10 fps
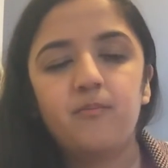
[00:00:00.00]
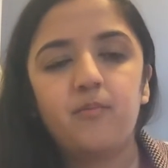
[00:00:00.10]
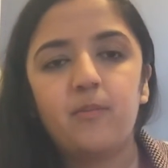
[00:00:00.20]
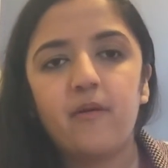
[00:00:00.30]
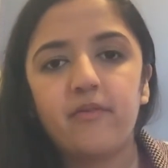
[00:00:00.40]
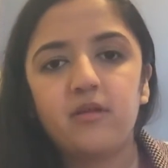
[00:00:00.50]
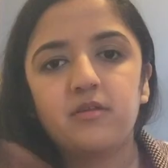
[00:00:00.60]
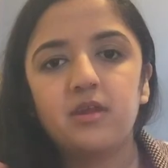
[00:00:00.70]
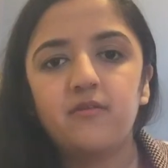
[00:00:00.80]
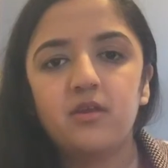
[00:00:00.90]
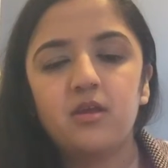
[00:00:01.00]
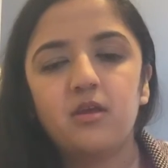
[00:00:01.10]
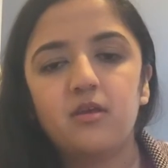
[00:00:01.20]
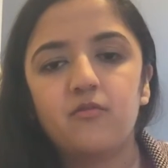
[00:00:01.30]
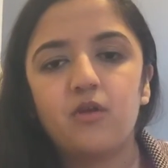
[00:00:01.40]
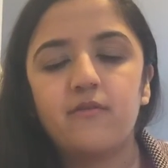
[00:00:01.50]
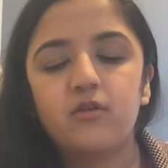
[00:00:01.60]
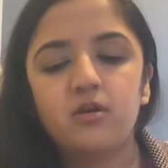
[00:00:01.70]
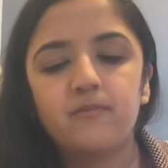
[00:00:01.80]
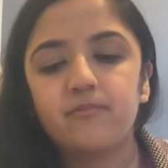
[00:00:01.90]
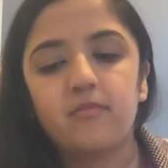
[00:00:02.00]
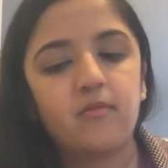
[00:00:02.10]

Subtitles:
about the TVD Forever.